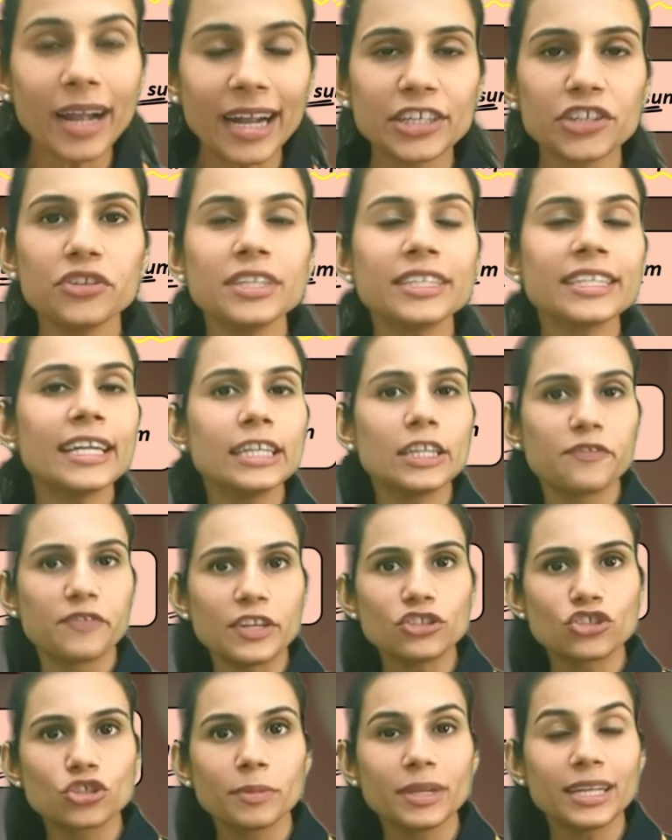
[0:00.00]
continuity and
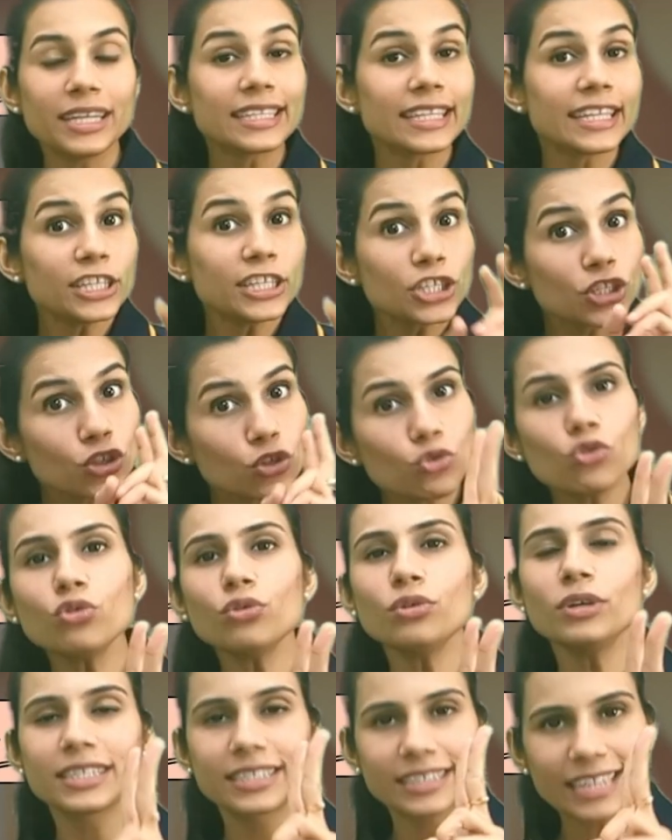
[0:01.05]
differentiability,
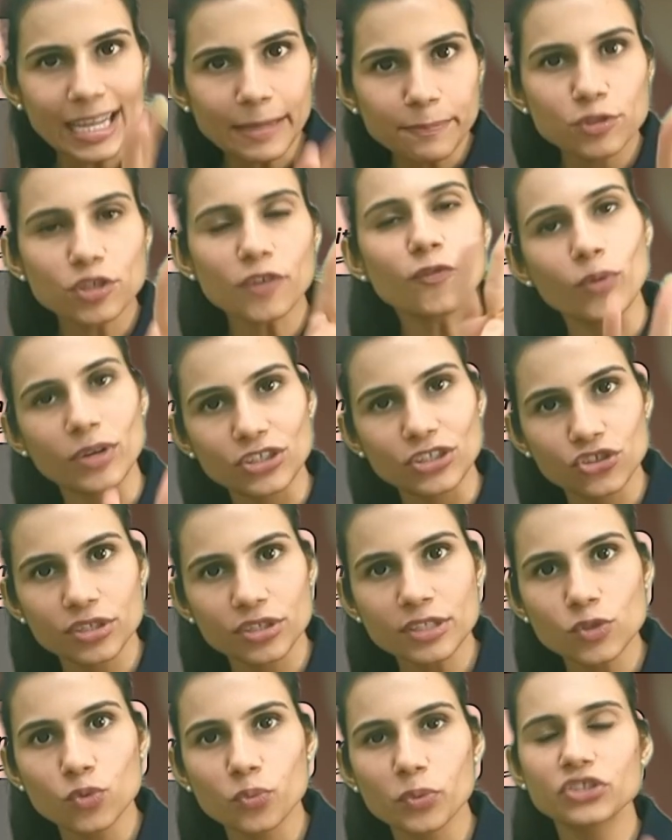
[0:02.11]
2 types of
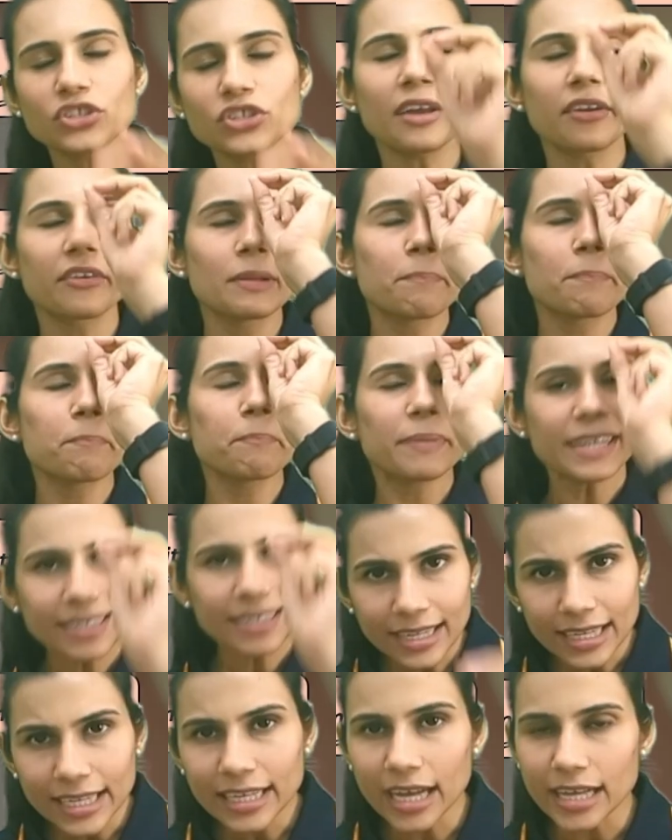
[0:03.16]
questions which are
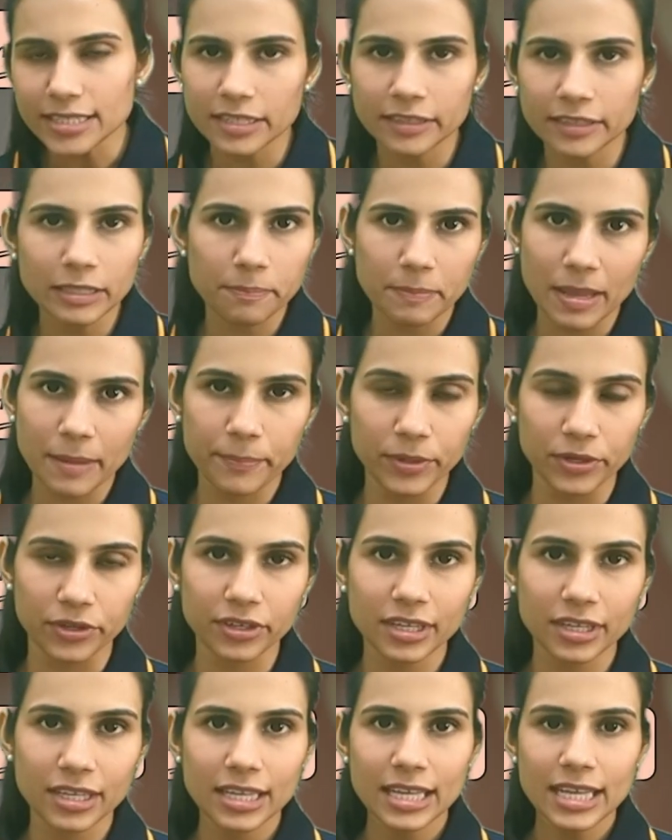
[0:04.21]
repeatedly asked in the
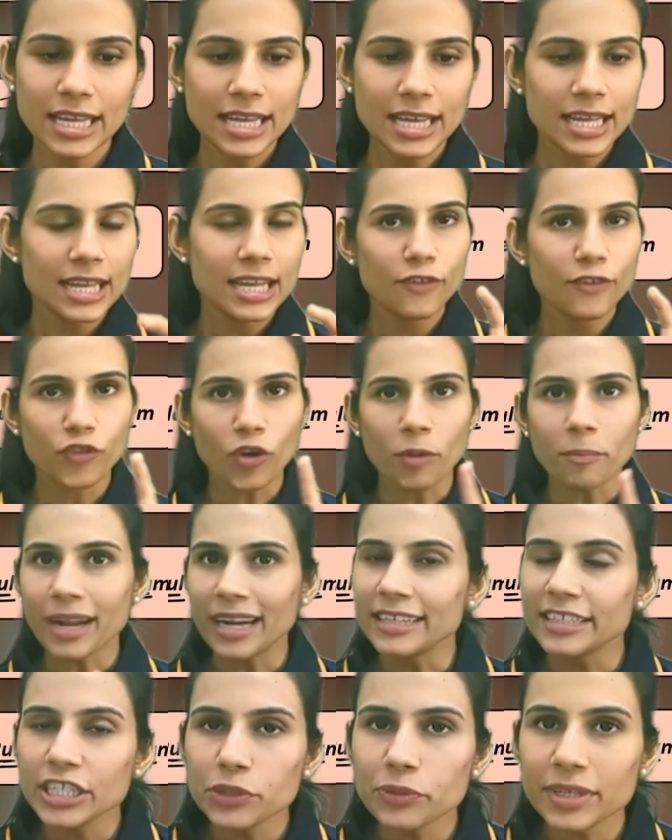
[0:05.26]
paper. From
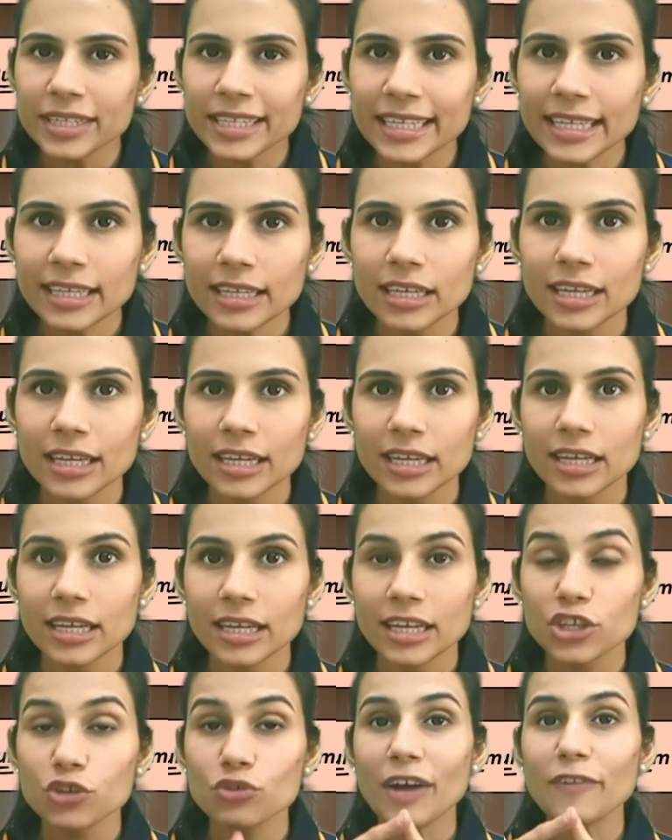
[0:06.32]
continuity,
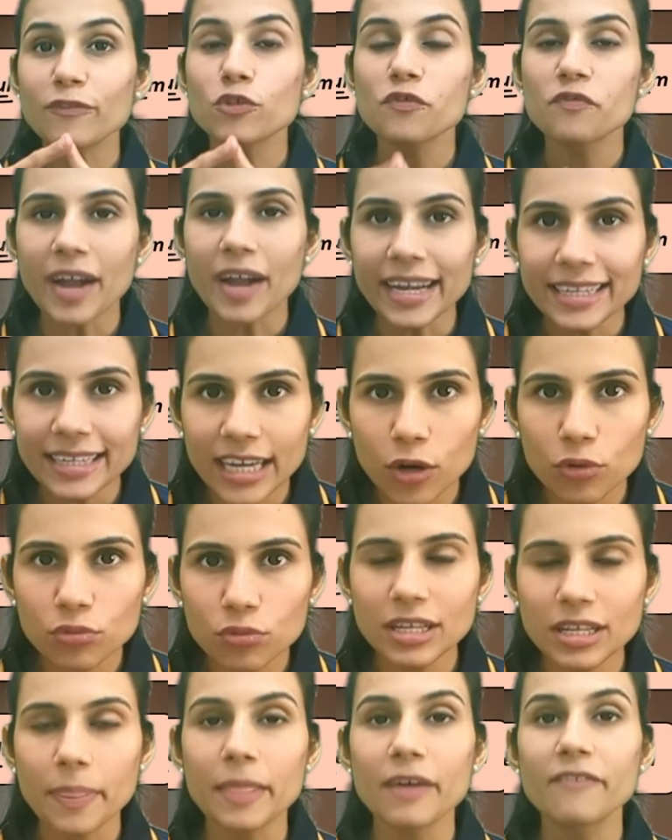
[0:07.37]
you have to find
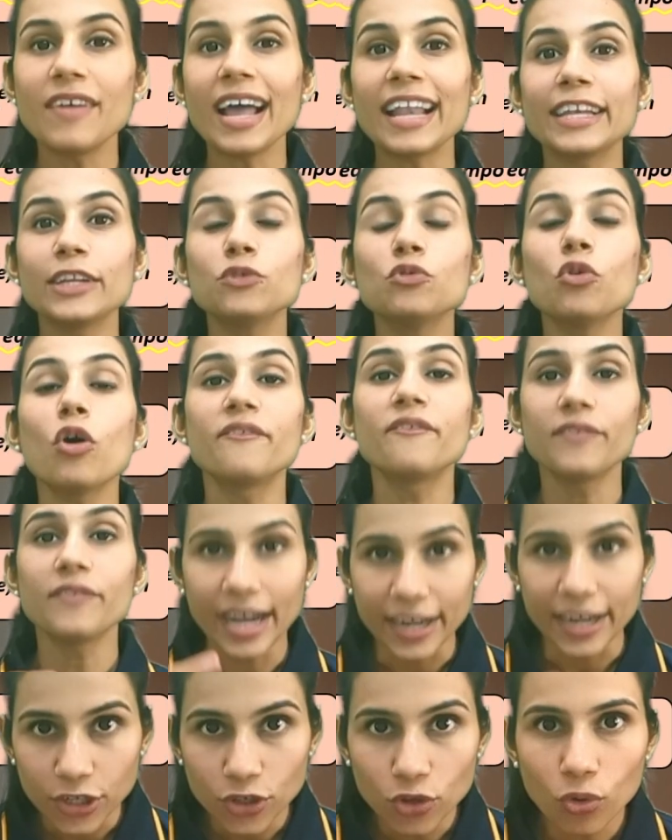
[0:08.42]
out the value of
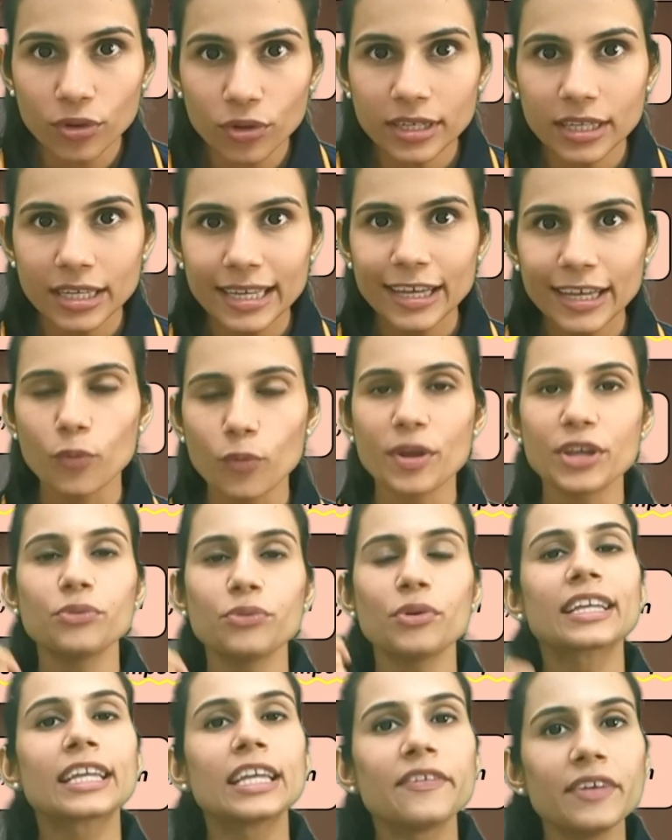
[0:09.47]
unknown when
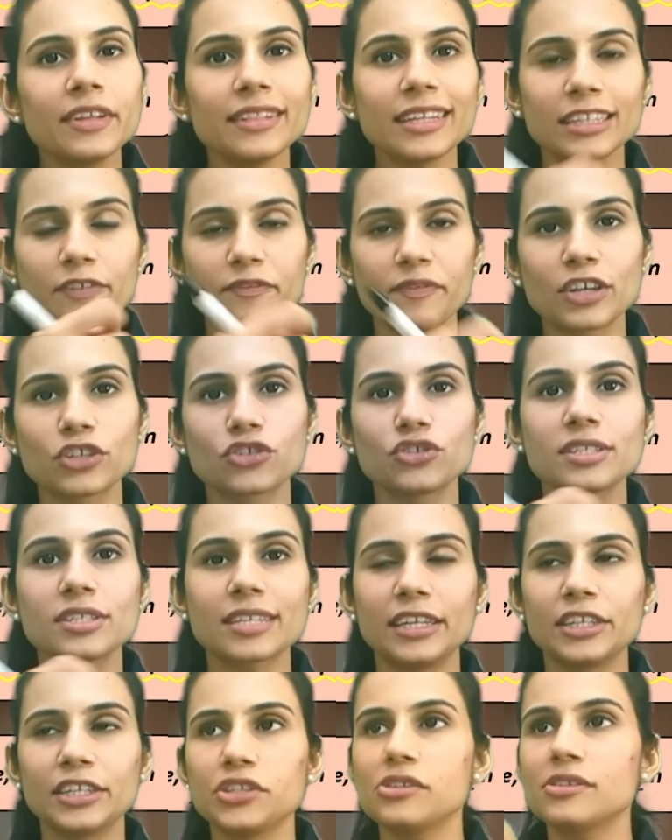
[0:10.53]
you are given that the function is
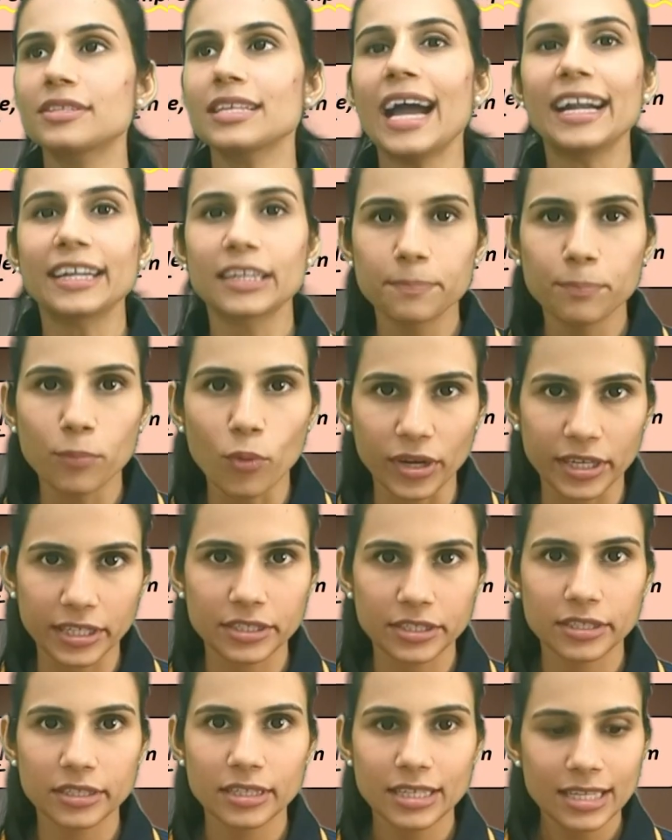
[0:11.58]
continuous at a
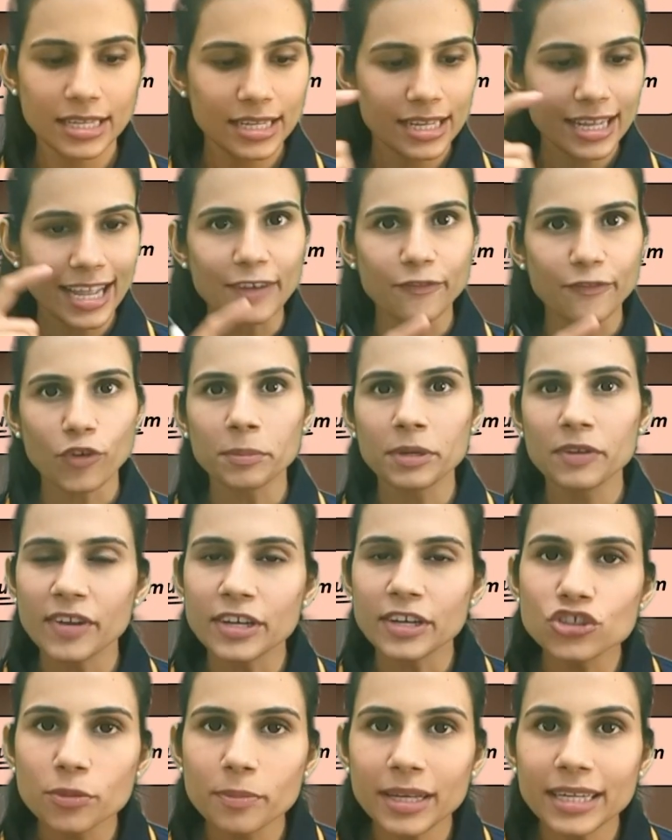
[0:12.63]
point. And from
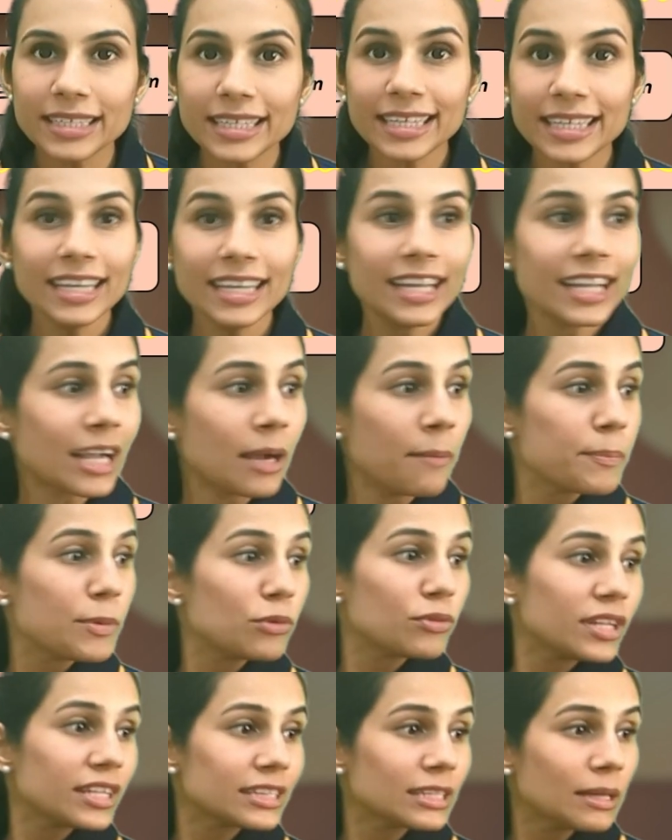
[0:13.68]
differentiability,
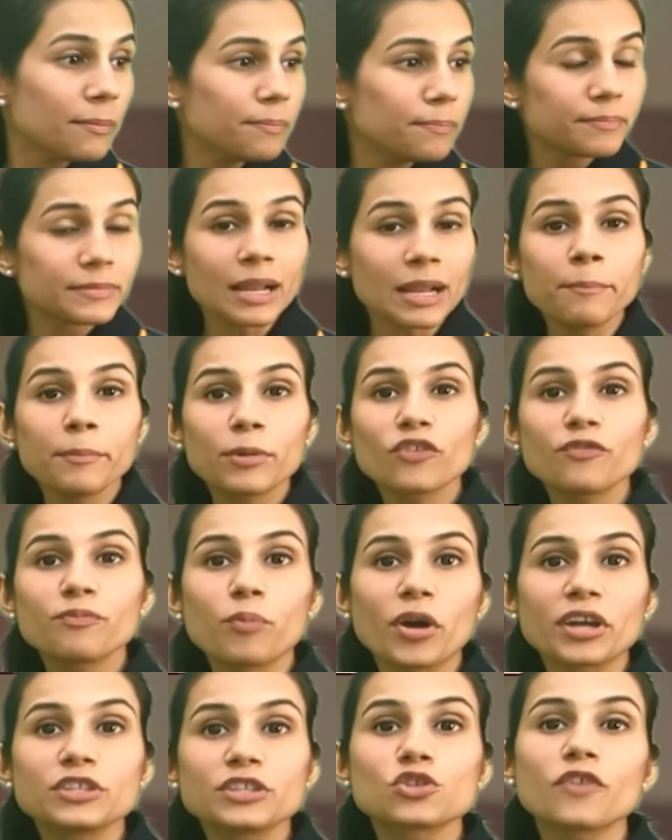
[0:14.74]
computing the number of
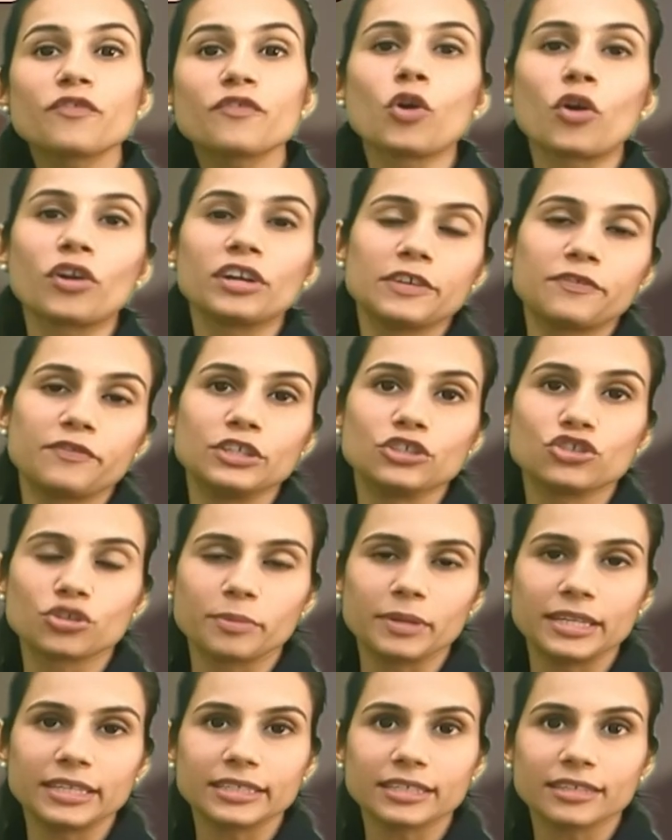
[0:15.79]
points of
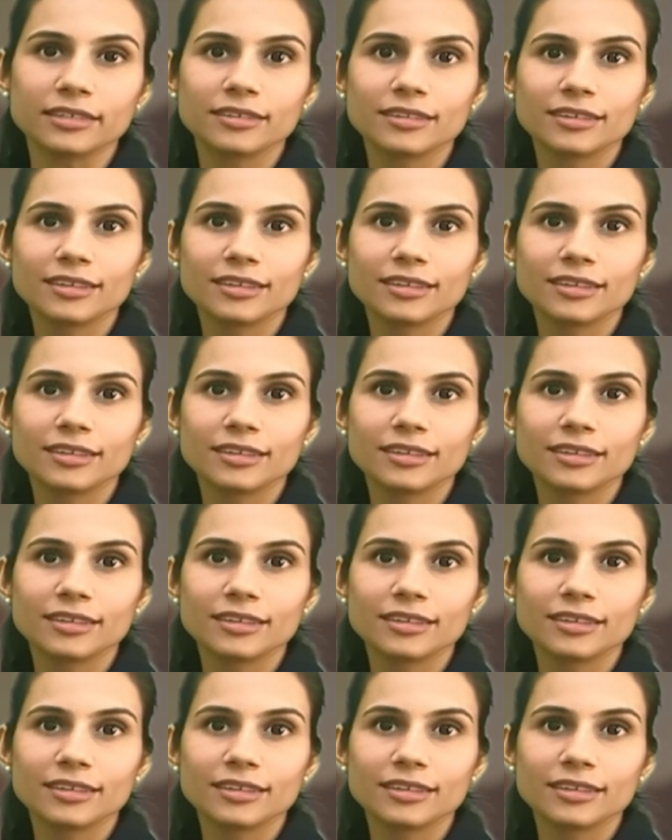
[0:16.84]
non-differentiability.